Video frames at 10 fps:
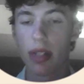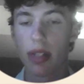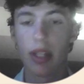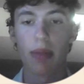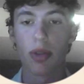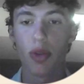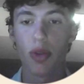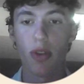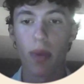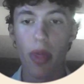stems in
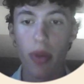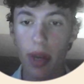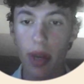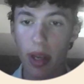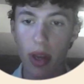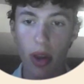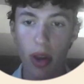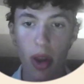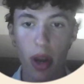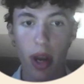12.3,
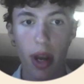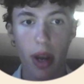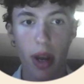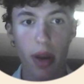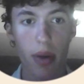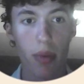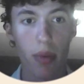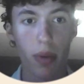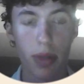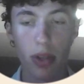
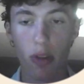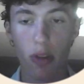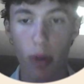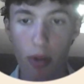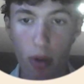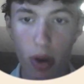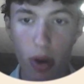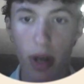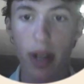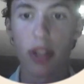roots in 12.4,